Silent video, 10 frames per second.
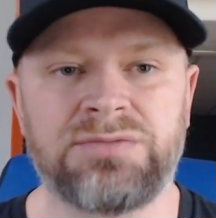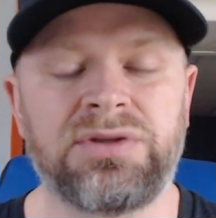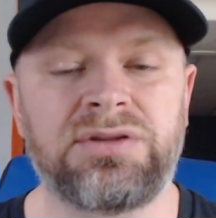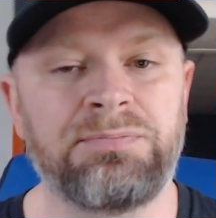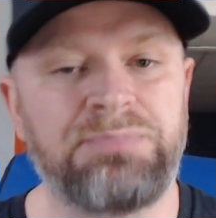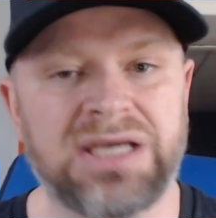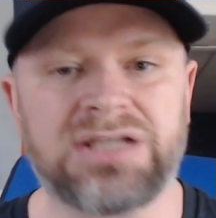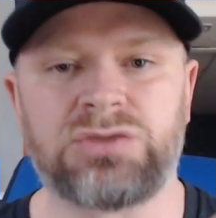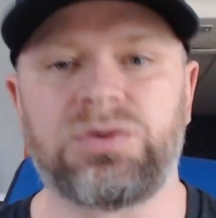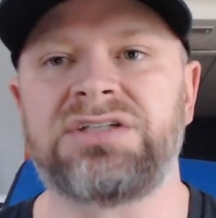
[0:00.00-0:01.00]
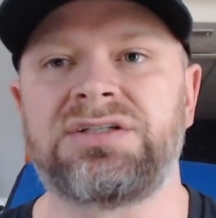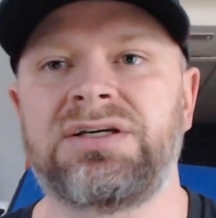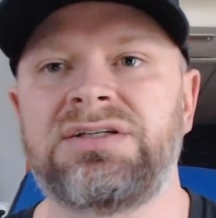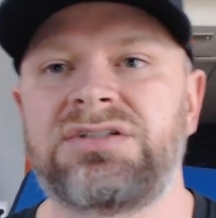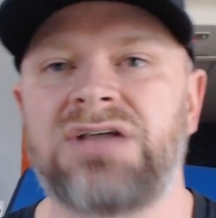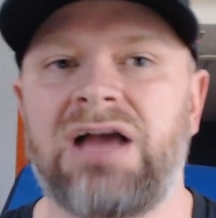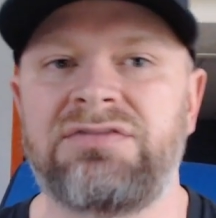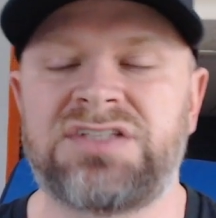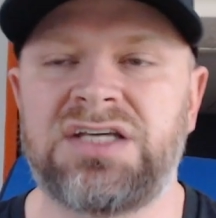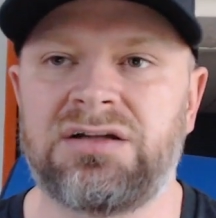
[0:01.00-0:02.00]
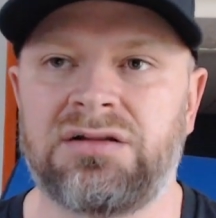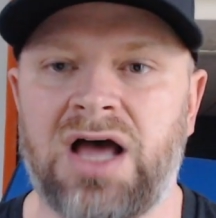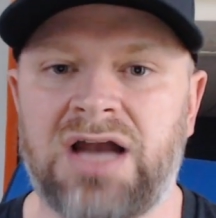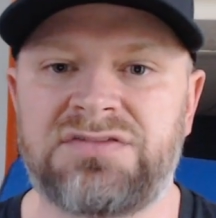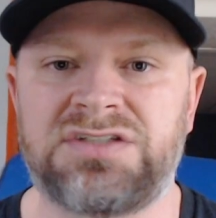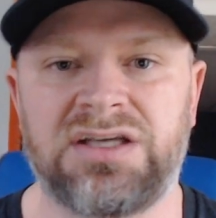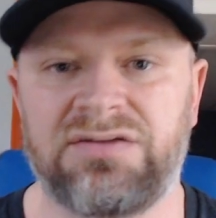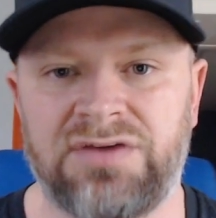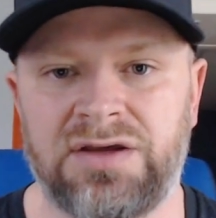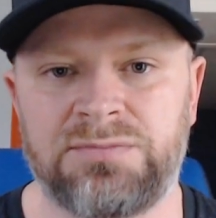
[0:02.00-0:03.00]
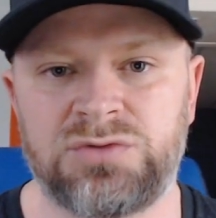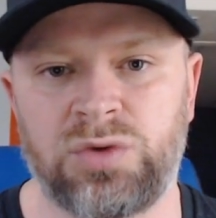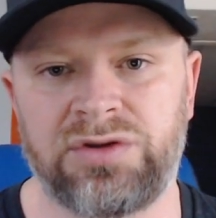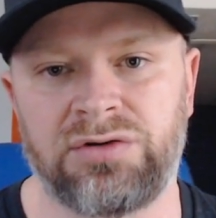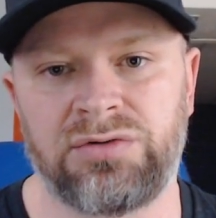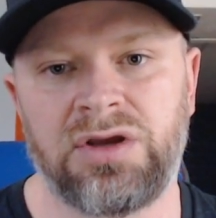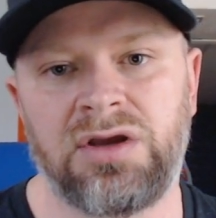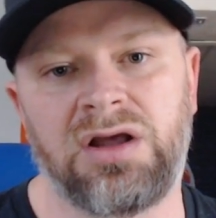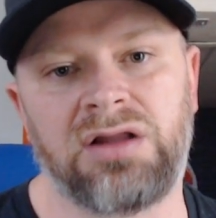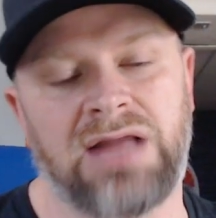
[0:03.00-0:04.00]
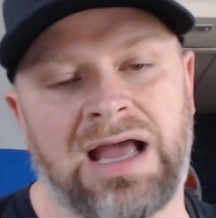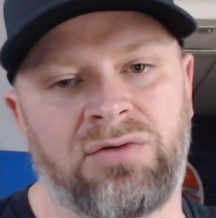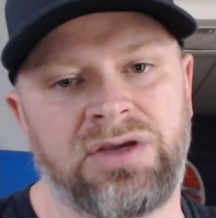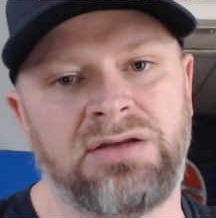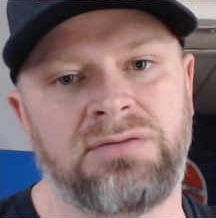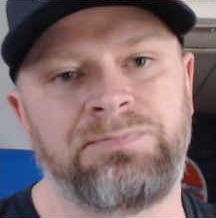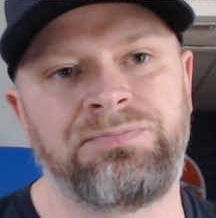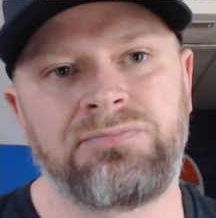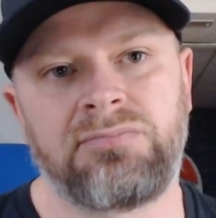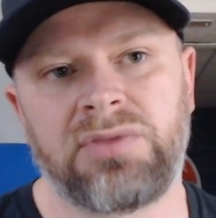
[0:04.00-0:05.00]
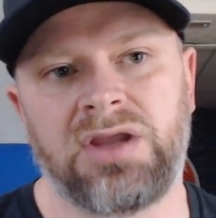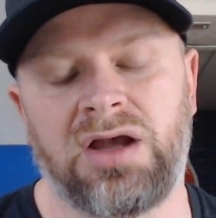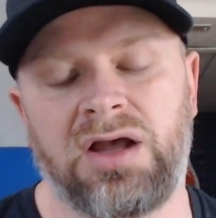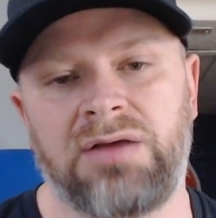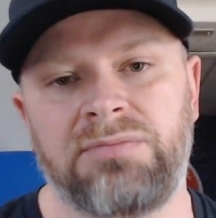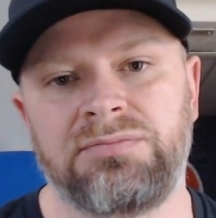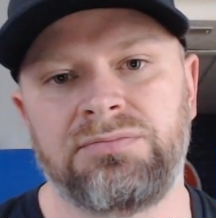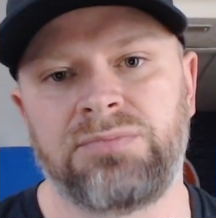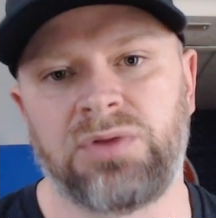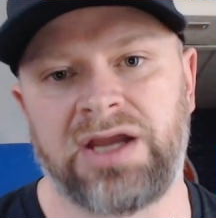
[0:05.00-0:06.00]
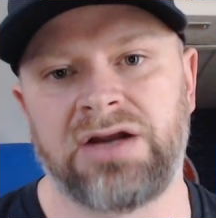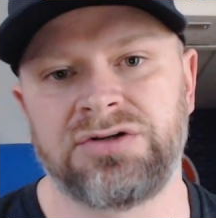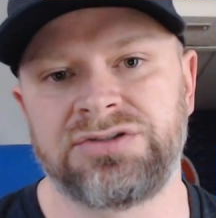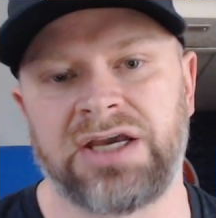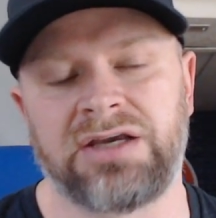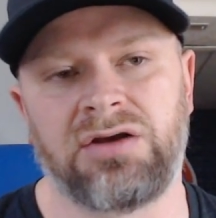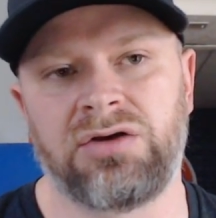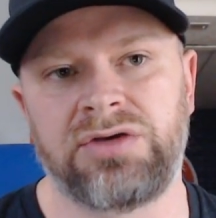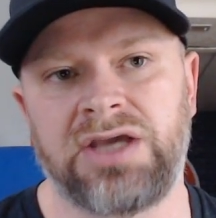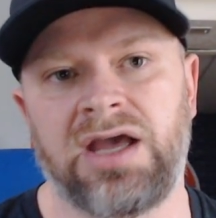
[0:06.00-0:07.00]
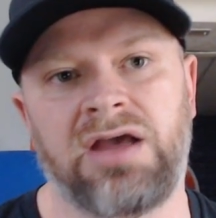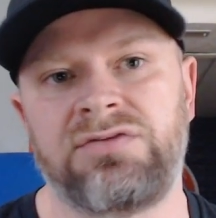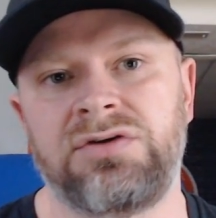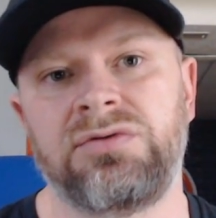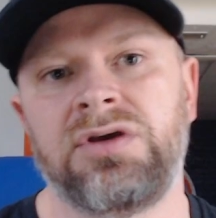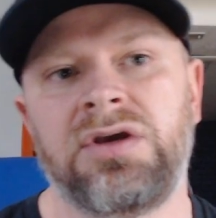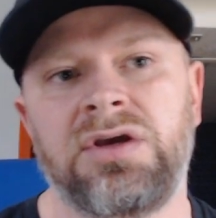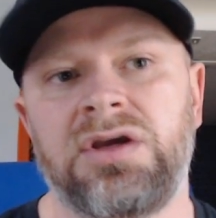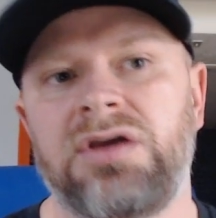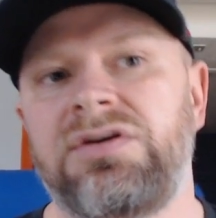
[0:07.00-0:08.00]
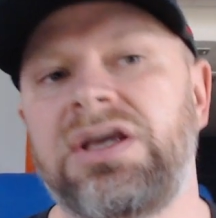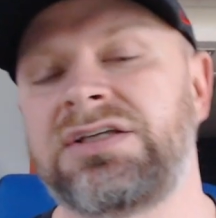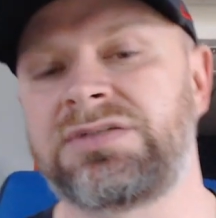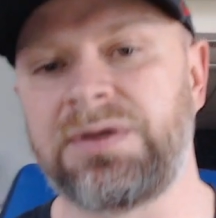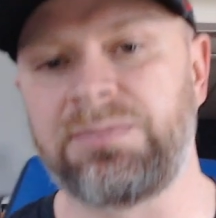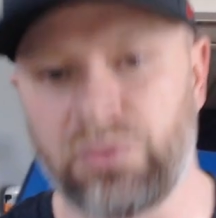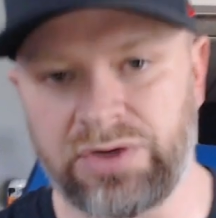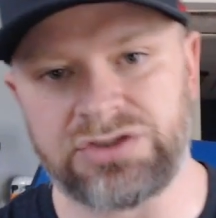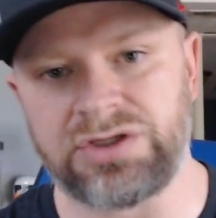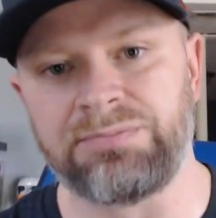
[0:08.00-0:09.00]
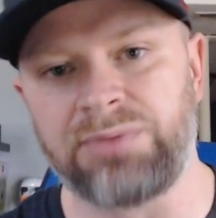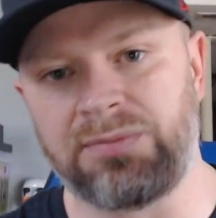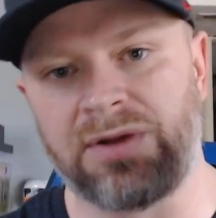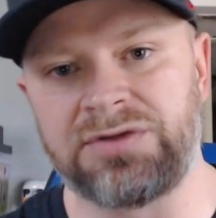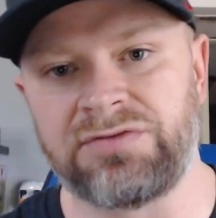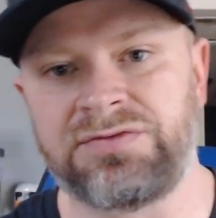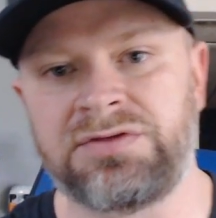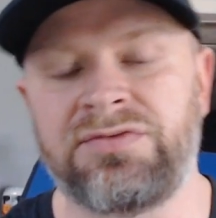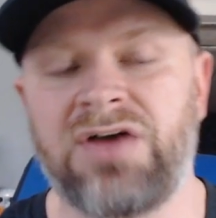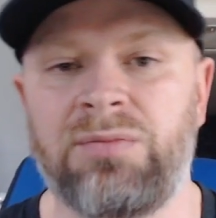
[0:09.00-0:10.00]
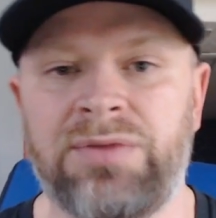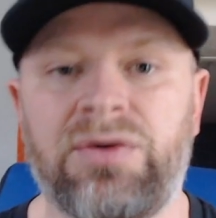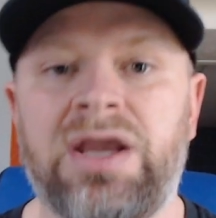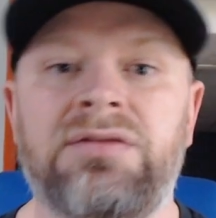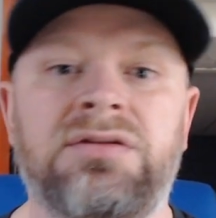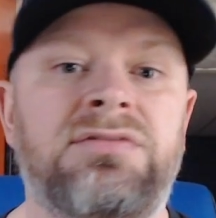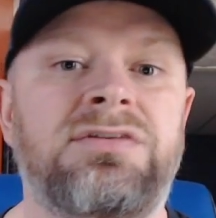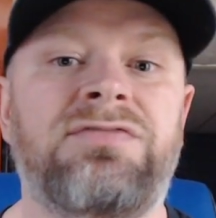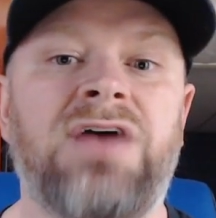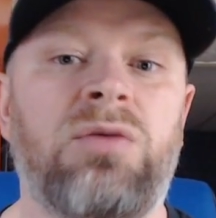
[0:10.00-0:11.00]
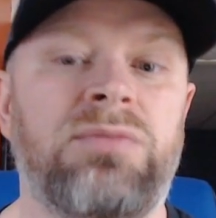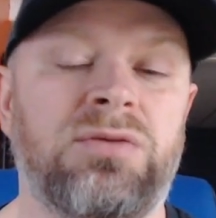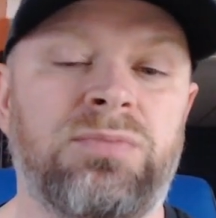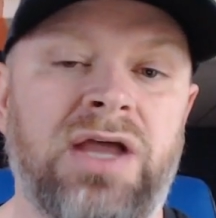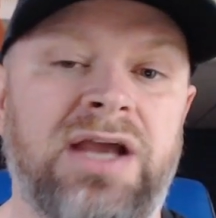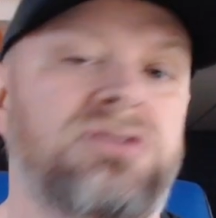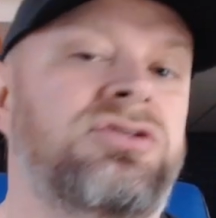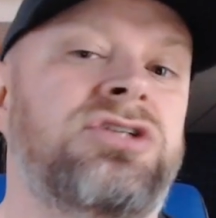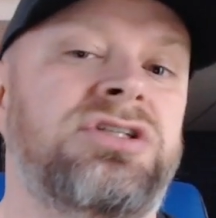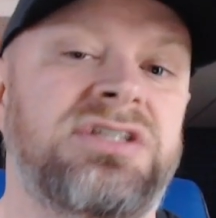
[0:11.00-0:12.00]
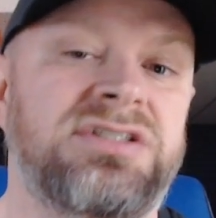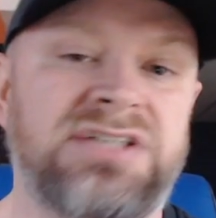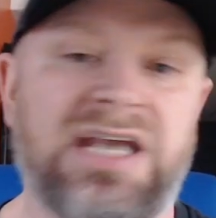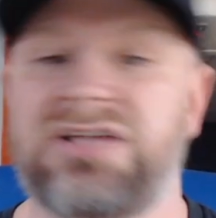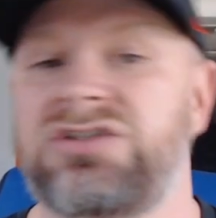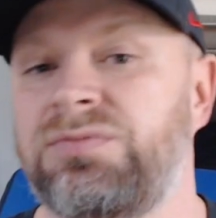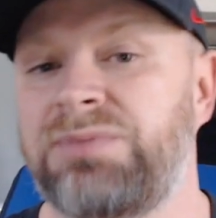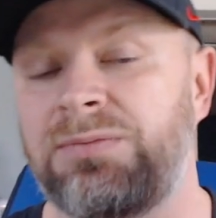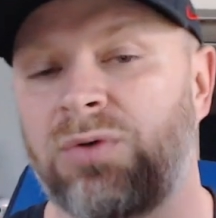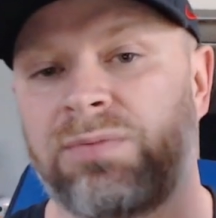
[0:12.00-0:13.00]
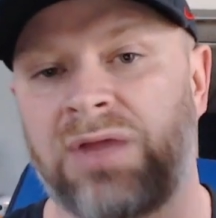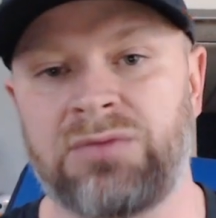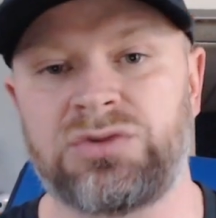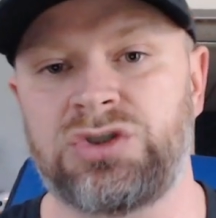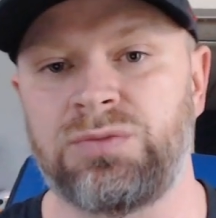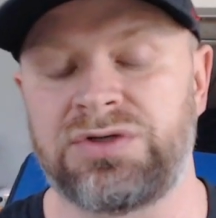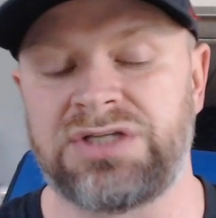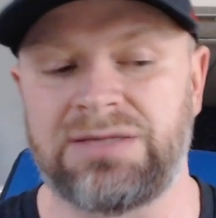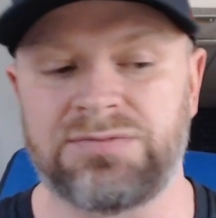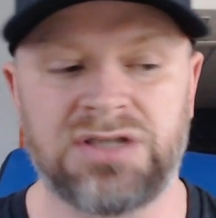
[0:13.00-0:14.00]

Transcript: But the biggest reason is I've seen a lot of CFMs where they're allowing players like, oh yeah, if you you get this many points, you can bump up their development rate. And the development of players are just insane. So people are playing with super teams.